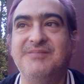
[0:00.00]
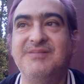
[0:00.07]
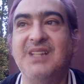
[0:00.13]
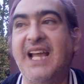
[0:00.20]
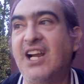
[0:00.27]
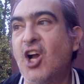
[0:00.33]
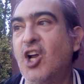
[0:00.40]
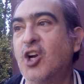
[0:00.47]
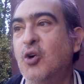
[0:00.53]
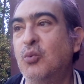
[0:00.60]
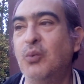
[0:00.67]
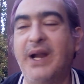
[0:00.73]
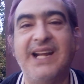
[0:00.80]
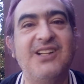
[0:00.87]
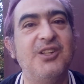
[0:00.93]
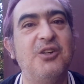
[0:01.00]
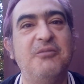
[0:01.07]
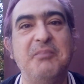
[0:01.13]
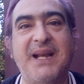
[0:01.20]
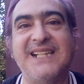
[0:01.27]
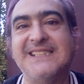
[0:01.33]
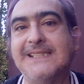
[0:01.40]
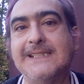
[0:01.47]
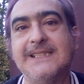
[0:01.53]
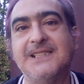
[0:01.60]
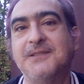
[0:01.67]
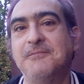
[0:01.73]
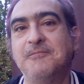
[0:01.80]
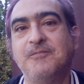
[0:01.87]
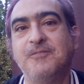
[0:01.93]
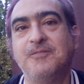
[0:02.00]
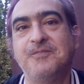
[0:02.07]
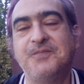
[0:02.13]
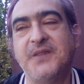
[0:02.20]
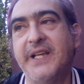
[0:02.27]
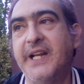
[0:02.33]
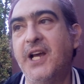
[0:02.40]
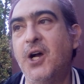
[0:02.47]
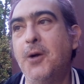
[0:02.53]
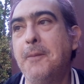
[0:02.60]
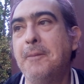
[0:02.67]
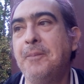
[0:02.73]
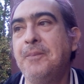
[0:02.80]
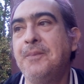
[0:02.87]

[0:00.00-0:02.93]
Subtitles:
Like on a regular basis, you know?